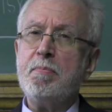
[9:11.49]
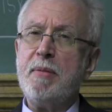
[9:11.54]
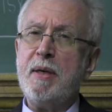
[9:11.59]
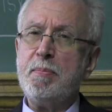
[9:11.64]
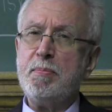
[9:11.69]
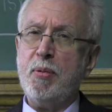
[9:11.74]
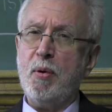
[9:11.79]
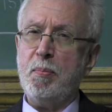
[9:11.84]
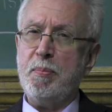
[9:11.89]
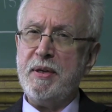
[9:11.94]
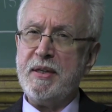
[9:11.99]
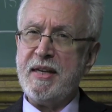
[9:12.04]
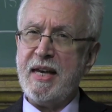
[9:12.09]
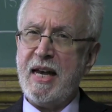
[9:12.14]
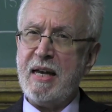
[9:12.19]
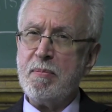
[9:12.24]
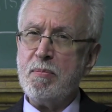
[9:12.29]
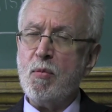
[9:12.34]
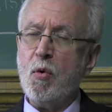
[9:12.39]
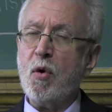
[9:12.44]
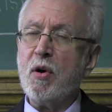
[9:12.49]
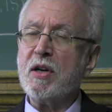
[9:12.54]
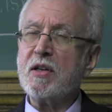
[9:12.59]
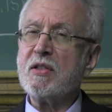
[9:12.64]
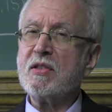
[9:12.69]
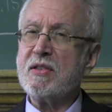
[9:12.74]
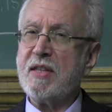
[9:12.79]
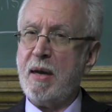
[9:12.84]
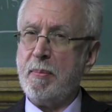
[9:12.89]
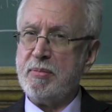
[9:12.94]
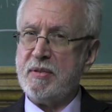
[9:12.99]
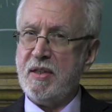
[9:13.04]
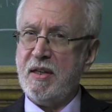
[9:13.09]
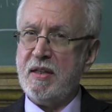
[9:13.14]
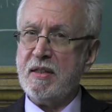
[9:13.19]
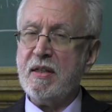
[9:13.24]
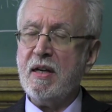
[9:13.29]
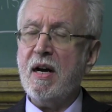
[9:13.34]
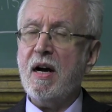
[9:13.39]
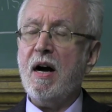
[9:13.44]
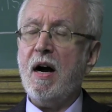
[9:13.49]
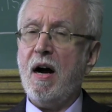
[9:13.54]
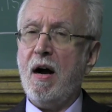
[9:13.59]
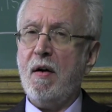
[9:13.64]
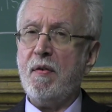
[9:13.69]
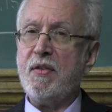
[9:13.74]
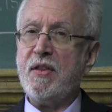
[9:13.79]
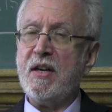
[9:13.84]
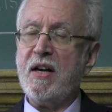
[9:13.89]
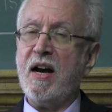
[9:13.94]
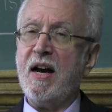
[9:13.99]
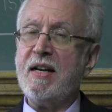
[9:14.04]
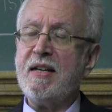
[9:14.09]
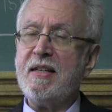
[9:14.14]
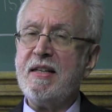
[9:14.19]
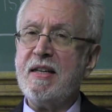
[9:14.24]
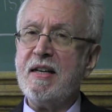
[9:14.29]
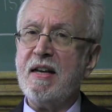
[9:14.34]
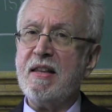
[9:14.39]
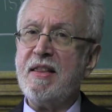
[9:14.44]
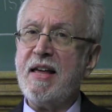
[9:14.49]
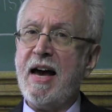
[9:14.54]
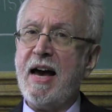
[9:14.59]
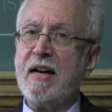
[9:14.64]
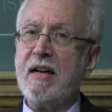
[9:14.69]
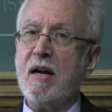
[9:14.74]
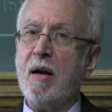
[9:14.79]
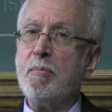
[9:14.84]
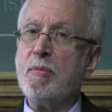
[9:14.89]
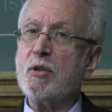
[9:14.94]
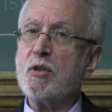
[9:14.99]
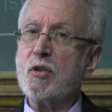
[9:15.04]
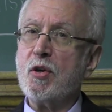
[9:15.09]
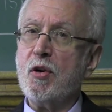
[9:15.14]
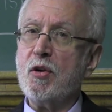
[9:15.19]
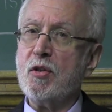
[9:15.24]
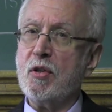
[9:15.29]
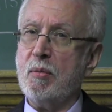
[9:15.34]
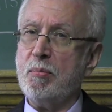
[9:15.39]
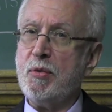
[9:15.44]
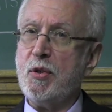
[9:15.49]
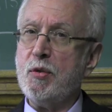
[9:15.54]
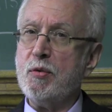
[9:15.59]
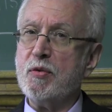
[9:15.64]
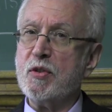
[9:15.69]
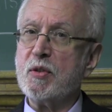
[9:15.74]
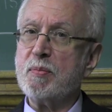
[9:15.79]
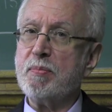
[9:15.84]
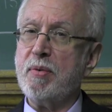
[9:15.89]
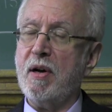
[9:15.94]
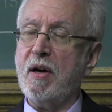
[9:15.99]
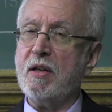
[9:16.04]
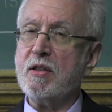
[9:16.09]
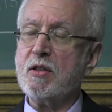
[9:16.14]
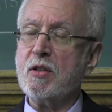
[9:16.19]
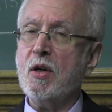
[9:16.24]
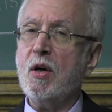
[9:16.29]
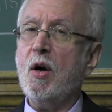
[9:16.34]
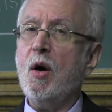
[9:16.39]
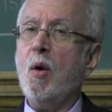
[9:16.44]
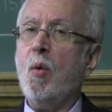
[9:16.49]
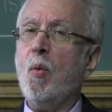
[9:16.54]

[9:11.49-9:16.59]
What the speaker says: people became more accepting of the idea that a maternal immune response